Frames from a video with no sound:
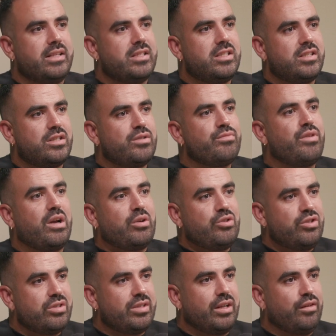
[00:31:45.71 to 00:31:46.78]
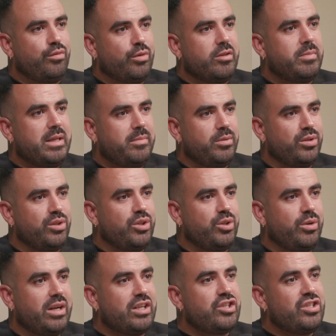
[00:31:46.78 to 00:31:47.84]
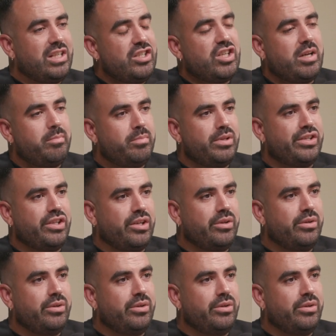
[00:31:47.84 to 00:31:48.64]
is to surround yourself with people who actually champion